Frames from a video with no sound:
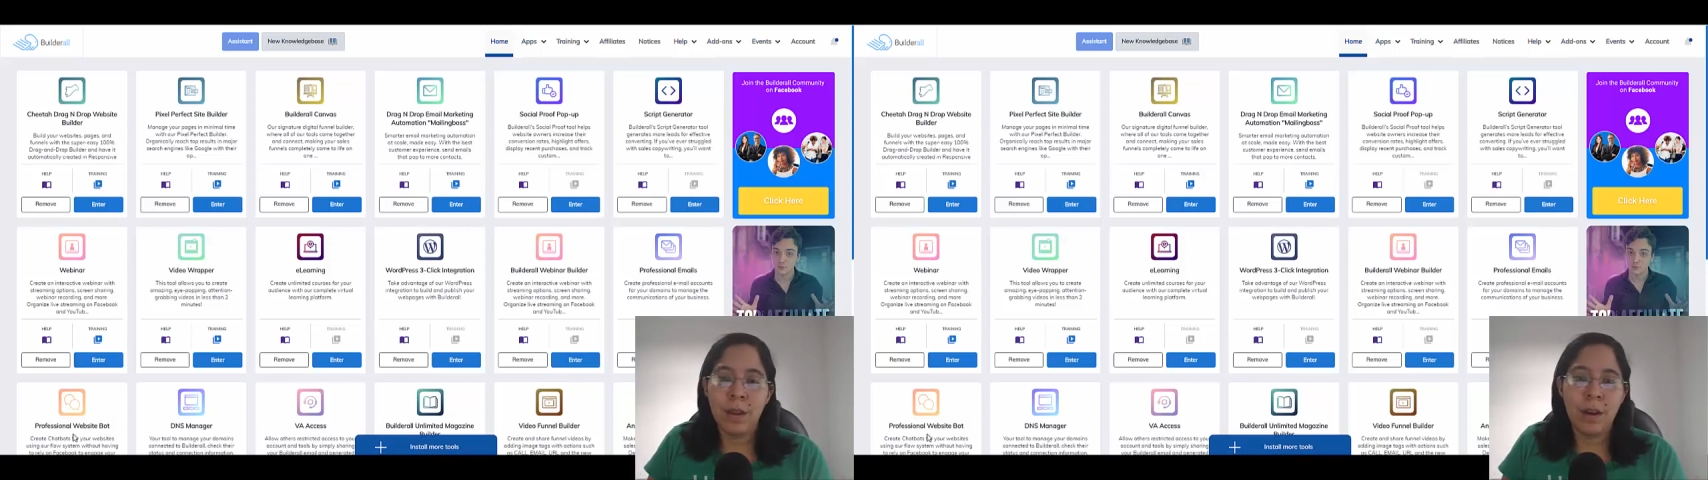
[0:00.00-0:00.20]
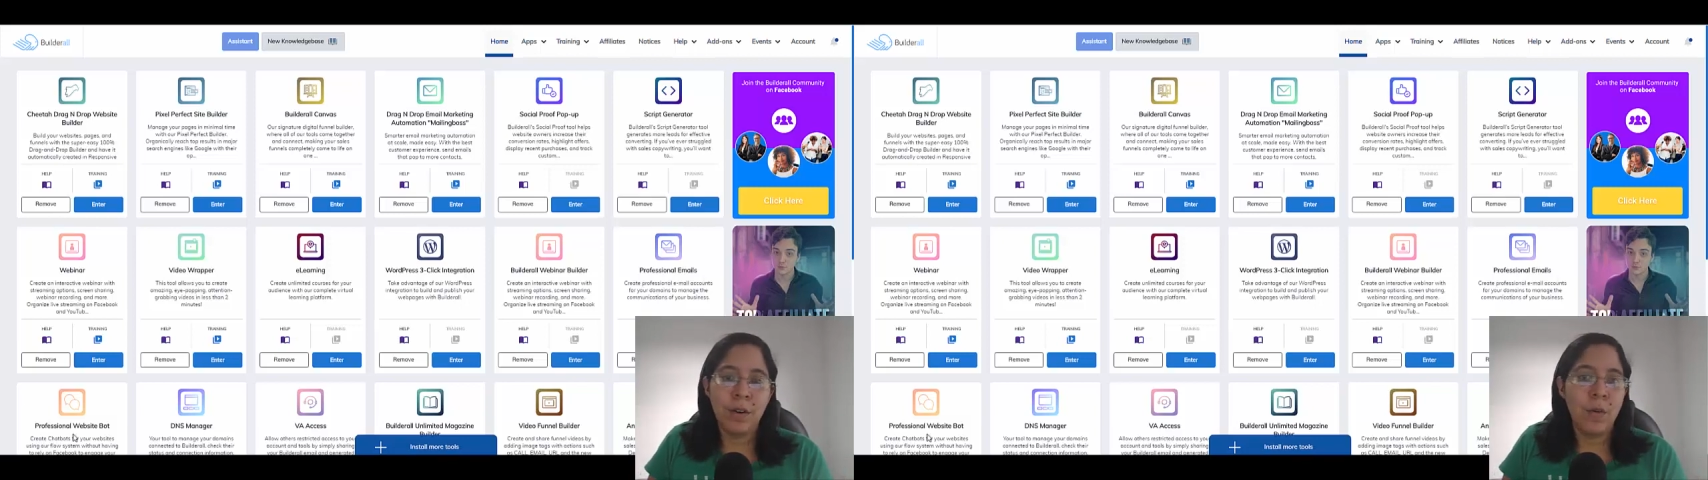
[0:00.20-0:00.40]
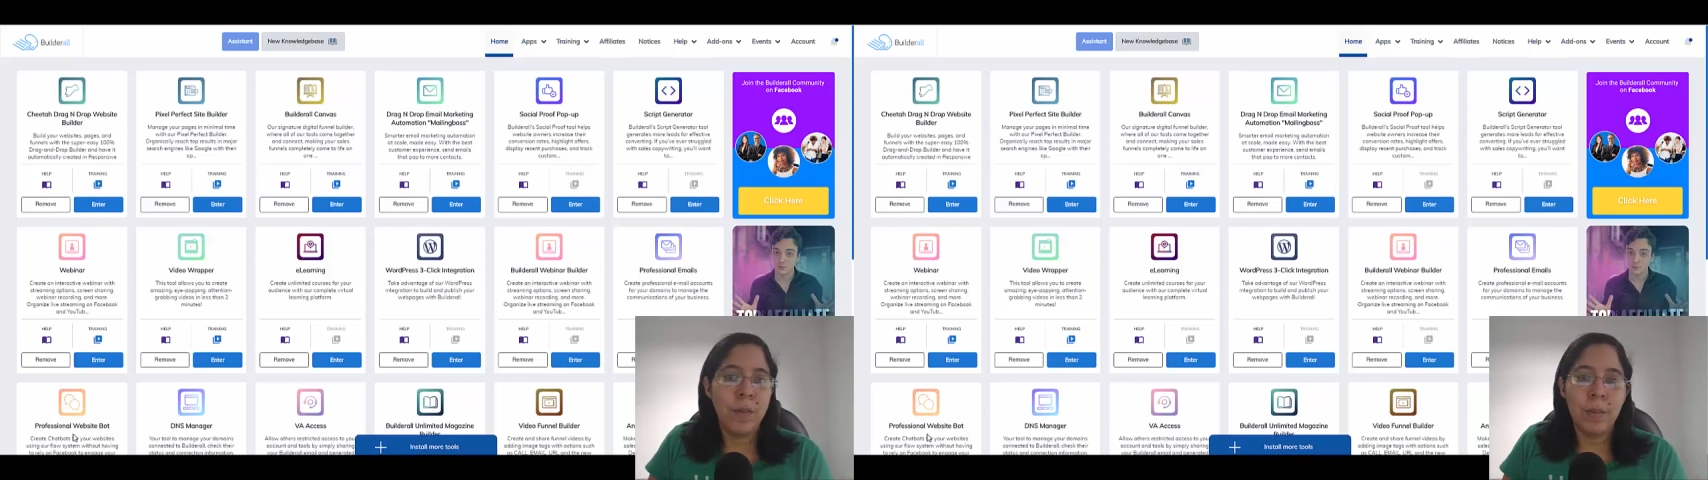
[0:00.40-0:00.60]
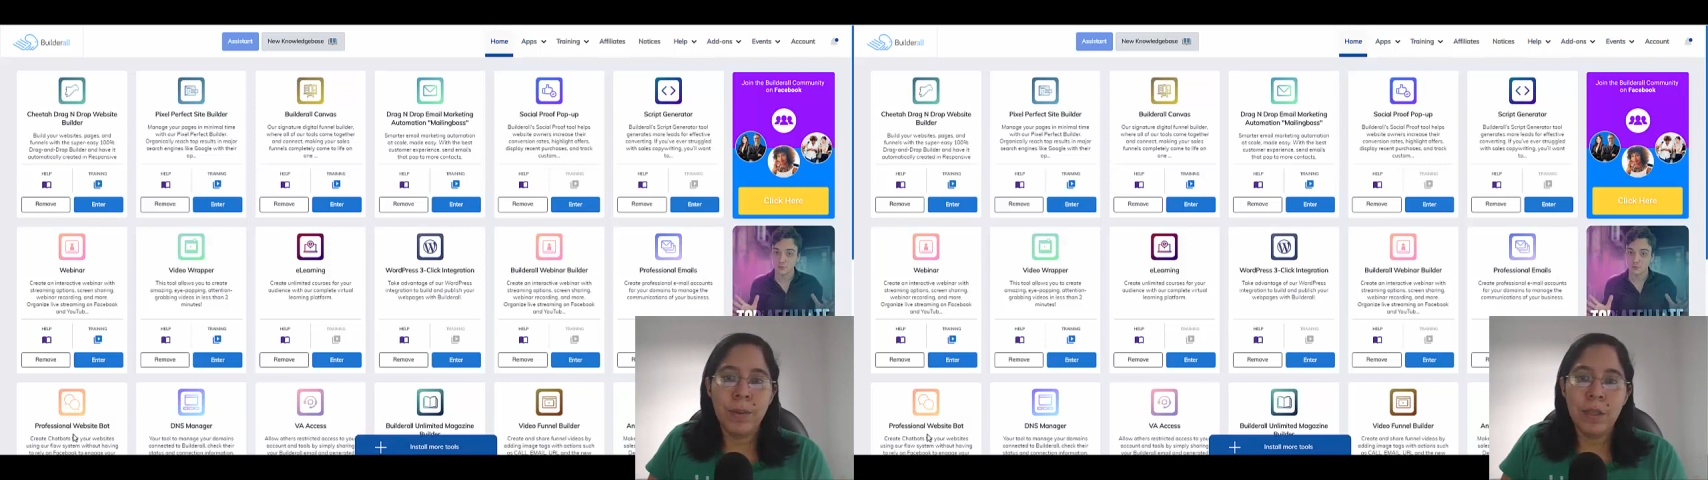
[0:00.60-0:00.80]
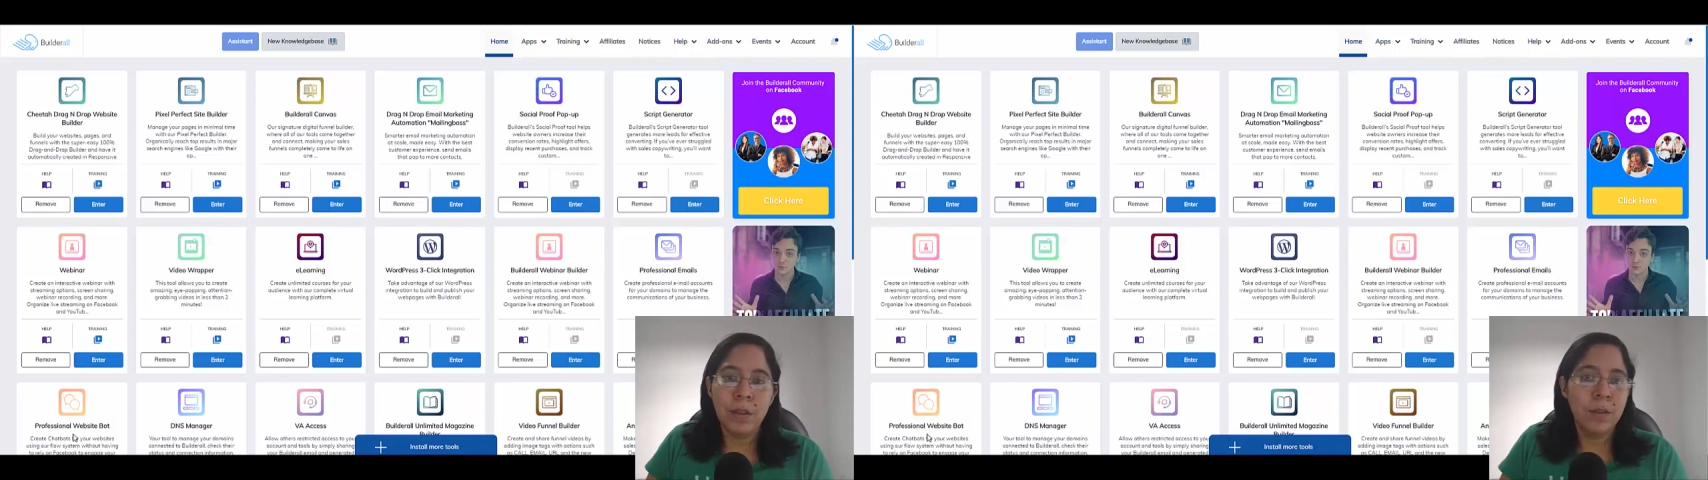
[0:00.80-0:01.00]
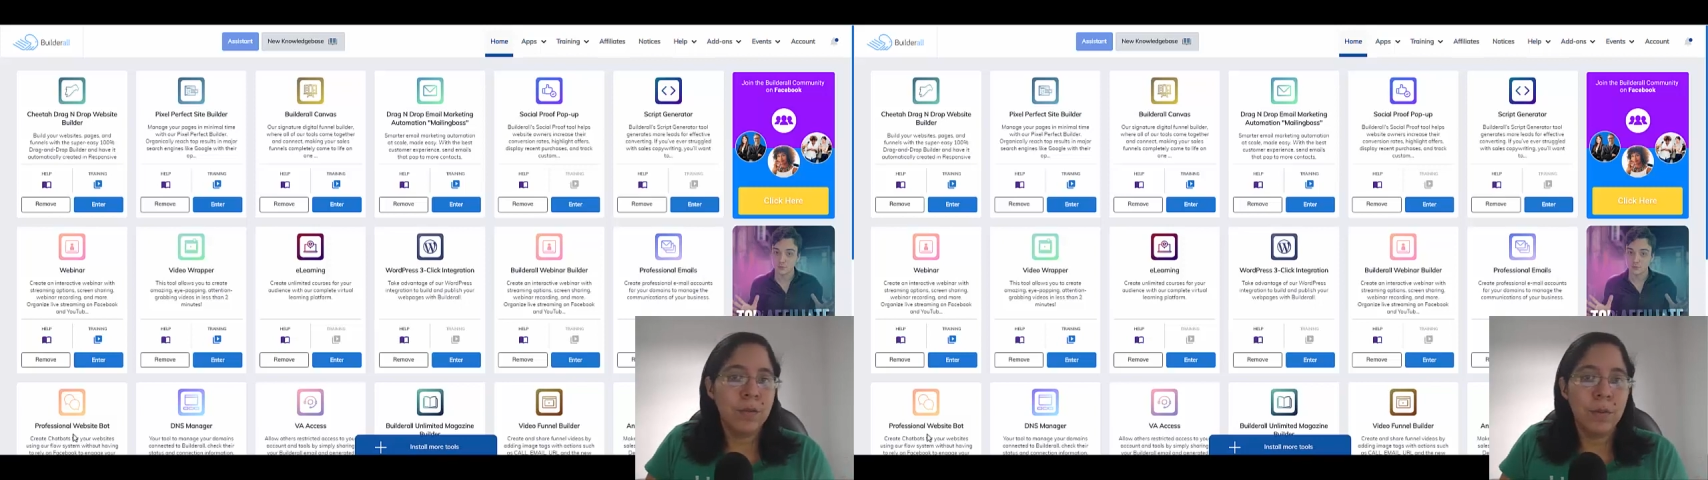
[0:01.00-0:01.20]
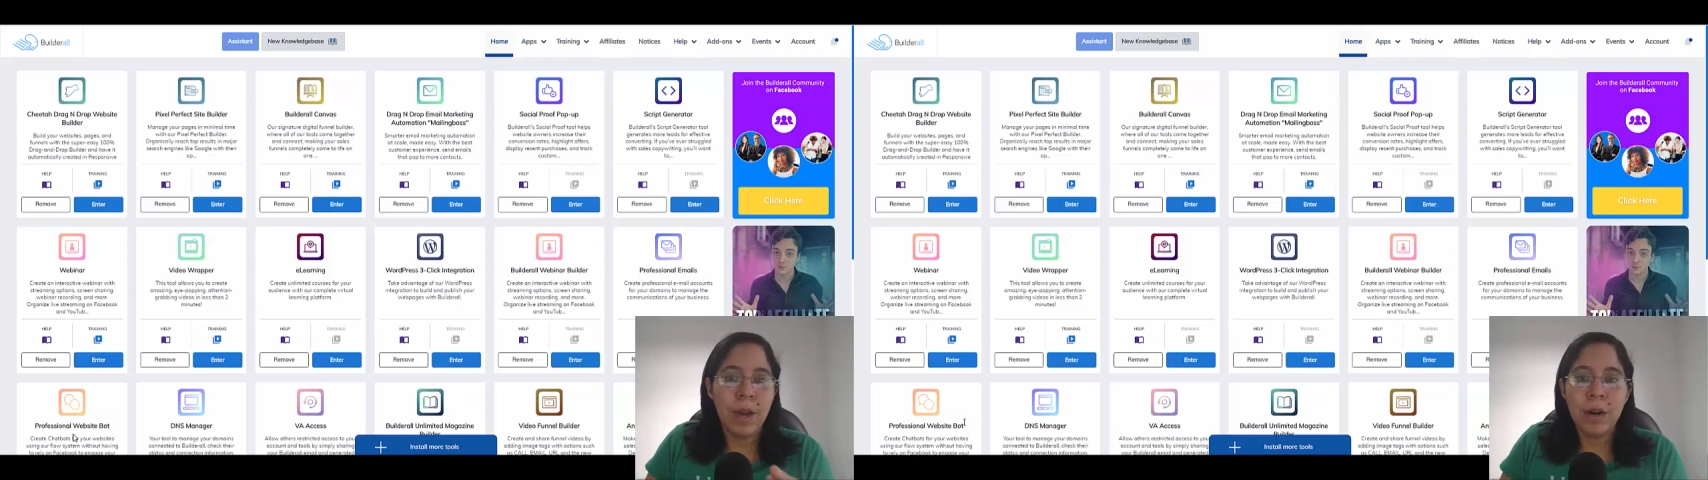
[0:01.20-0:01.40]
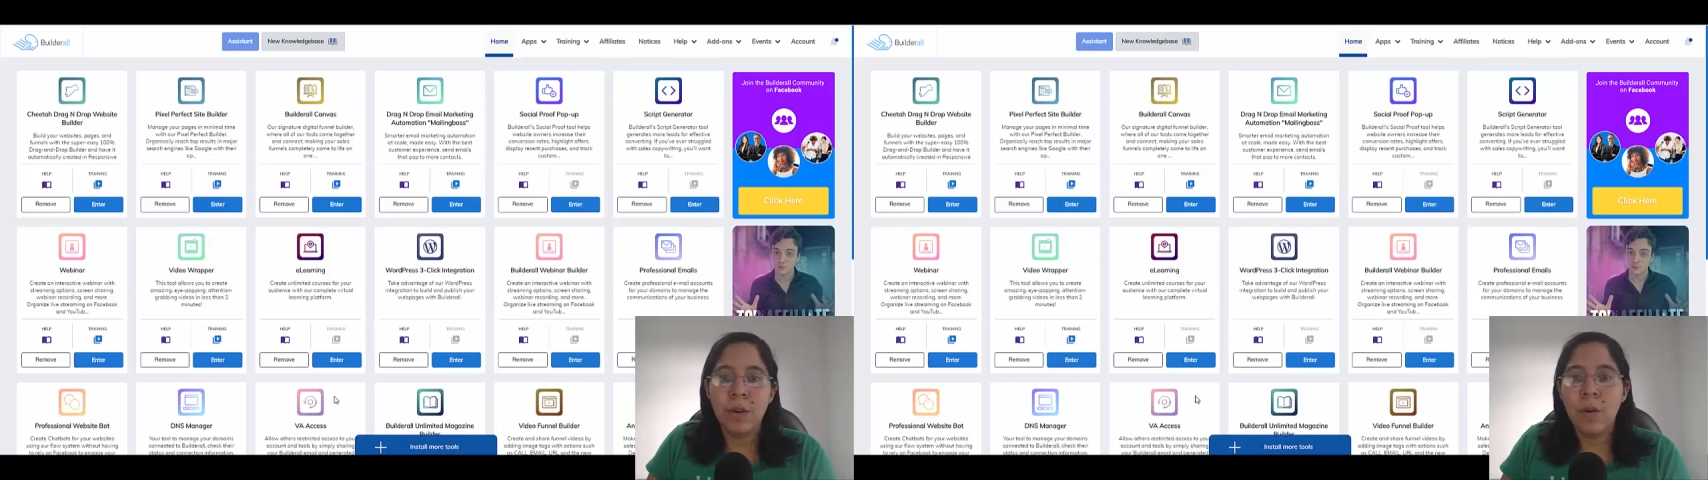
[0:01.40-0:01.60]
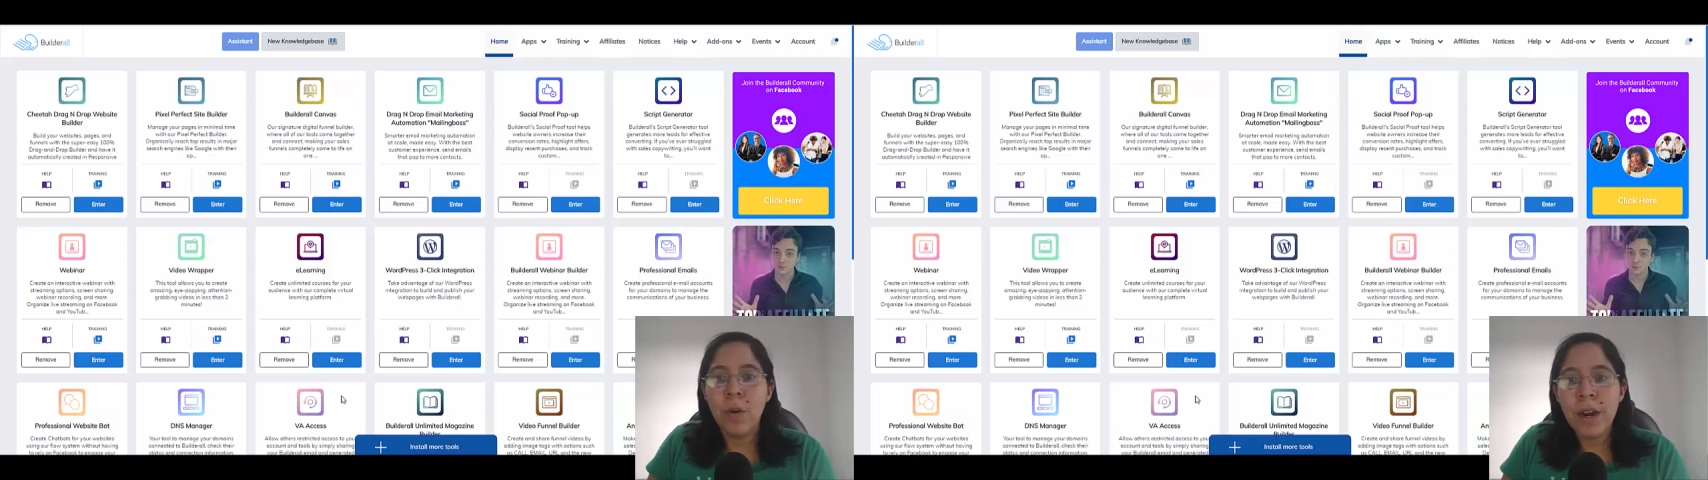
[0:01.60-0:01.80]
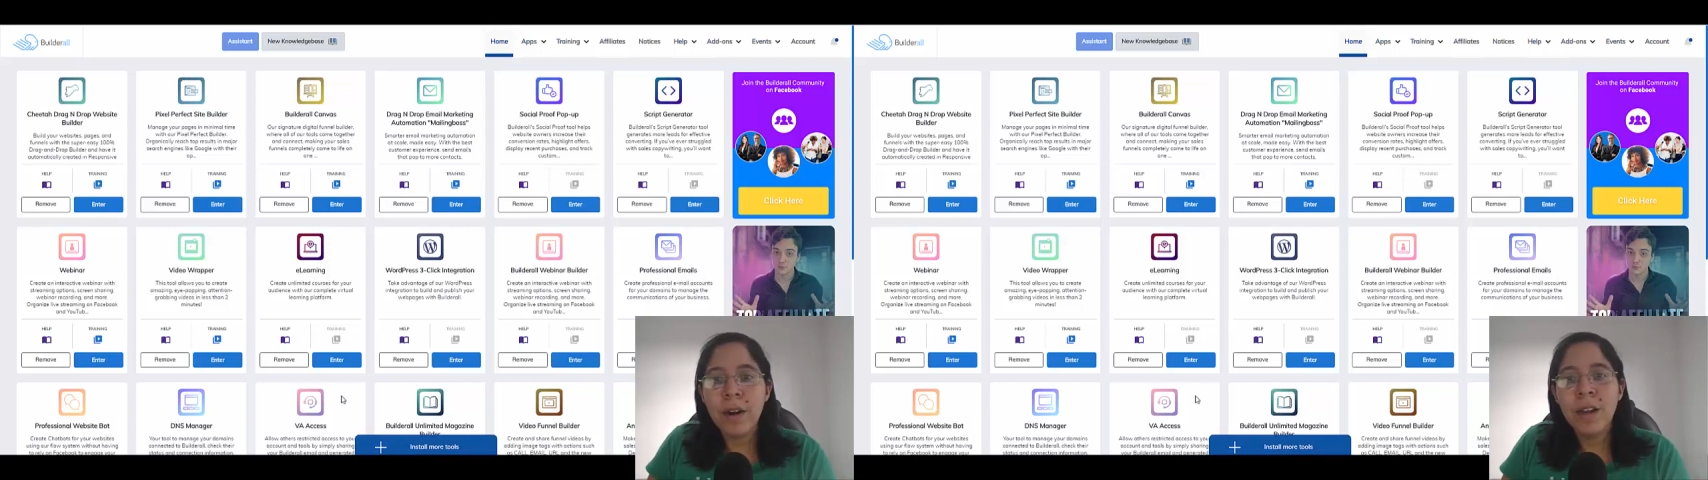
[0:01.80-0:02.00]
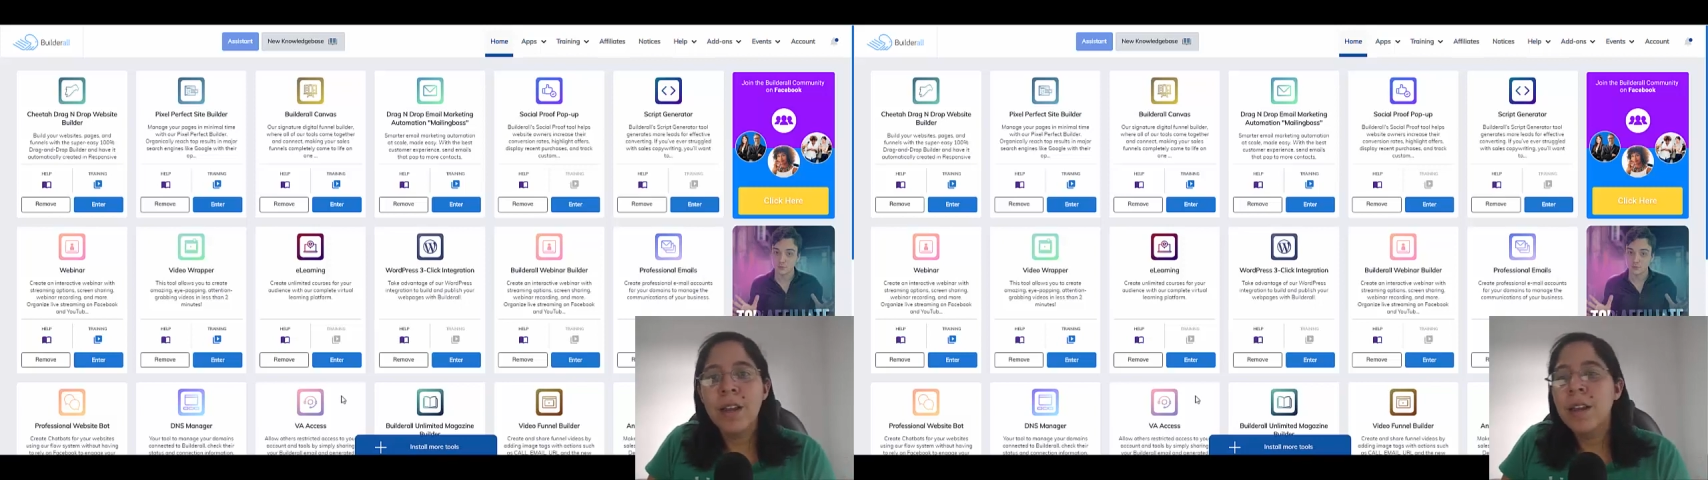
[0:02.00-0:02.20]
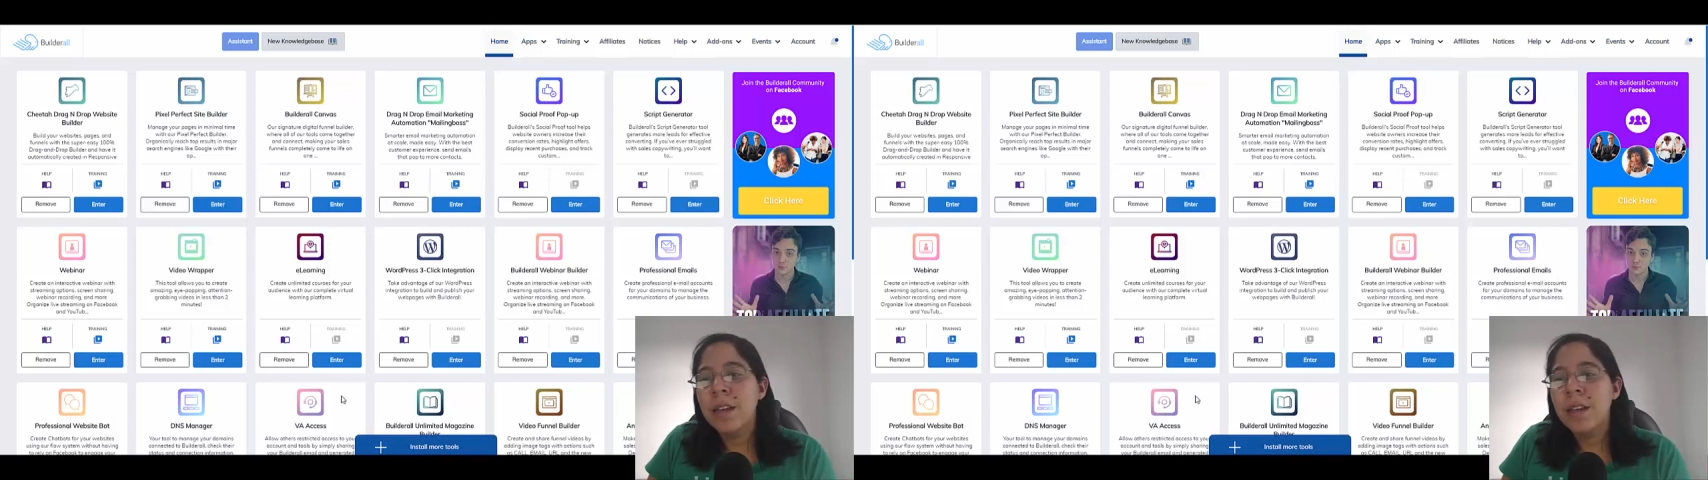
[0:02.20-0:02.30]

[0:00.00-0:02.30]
I don't know, Pepito from I don't know where,